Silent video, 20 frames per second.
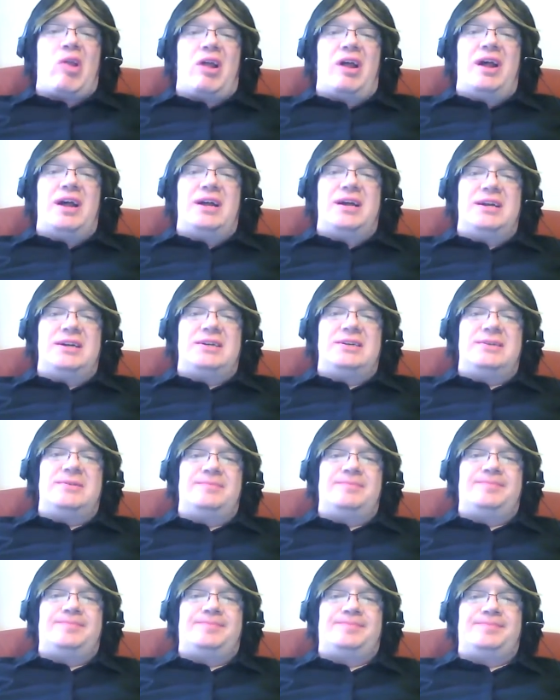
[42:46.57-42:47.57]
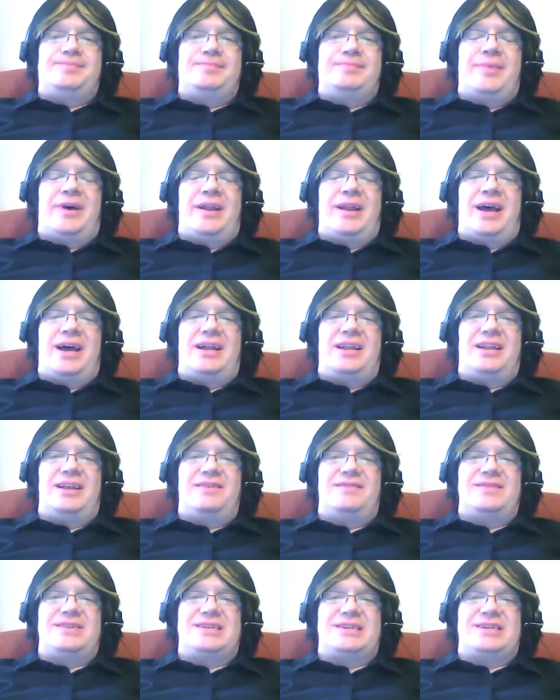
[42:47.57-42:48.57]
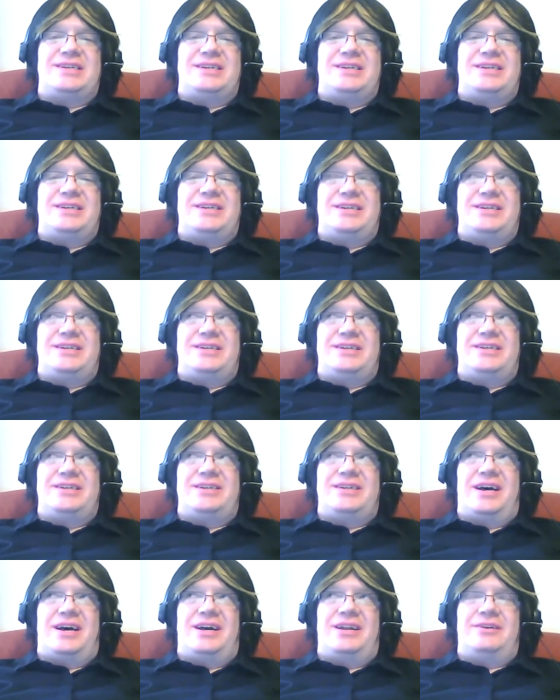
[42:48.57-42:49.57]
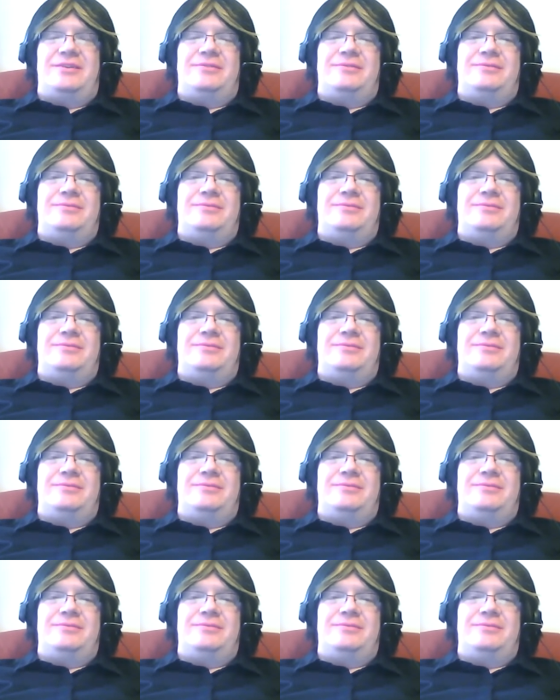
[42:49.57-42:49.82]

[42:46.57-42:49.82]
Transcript: Um, my dad lives in Idaho,